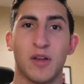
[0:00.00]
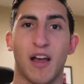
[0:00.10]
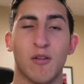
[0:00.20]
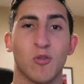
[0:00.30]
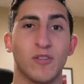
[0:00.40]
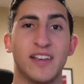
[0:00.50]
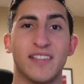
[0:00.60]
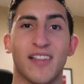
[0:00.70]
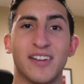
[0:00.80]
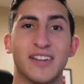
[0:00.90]
I was only
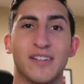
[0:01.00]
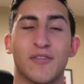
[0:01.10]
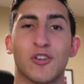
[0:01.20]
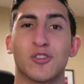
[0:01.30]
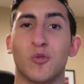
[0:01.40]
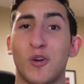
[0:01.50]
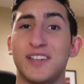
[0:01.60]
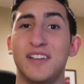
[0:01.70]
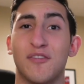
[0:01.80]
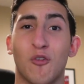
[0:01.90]
in London for
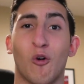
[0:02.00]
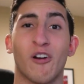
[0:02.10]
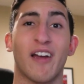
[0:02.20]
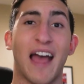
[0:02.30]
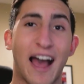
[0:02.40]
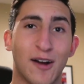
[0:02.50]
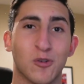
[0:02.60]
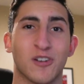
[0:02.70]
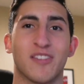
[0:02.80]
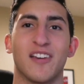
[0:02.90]
24
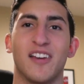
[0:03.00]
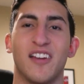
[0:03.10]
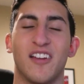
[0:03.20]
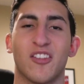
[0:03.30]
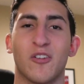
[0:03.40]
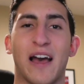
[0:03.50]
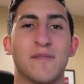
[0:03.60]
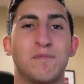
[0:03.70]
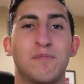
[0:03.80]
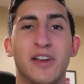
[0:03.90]
hours. So yeah,
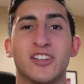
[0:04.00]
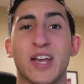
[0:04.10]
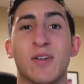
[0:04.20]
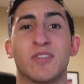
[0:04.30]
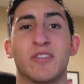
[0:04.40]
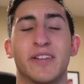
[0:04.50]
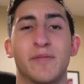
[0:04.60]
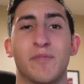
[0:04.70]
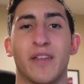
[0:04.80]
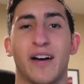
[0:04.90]
big shout out to
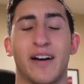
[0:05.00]
him.